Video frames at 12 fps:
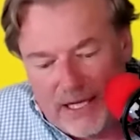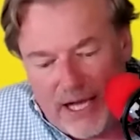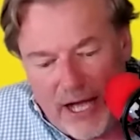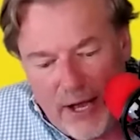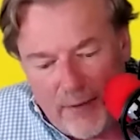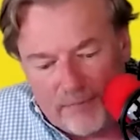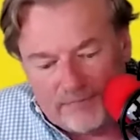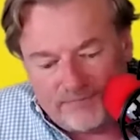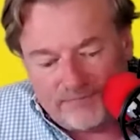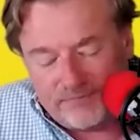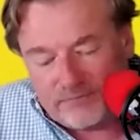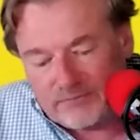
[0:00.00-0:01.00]
Well,
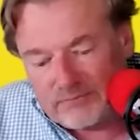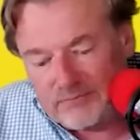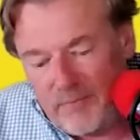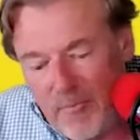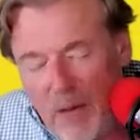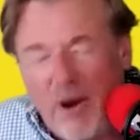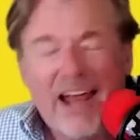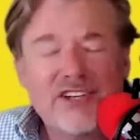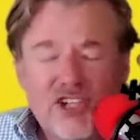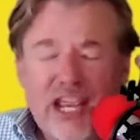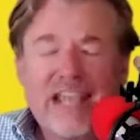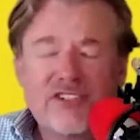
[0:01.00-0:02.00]
I
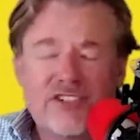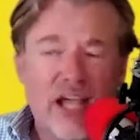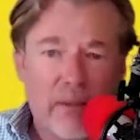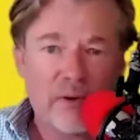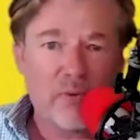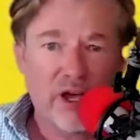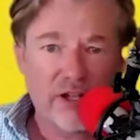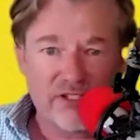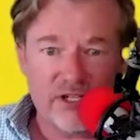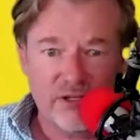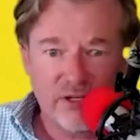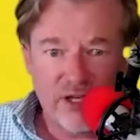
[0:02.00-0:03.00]
changed a couple of words,
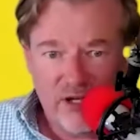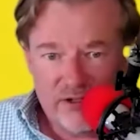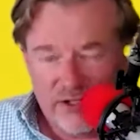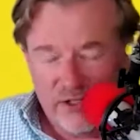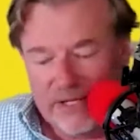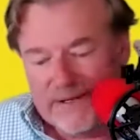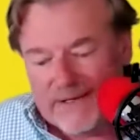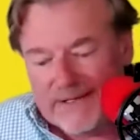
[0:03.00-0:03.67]
so you can't sue me.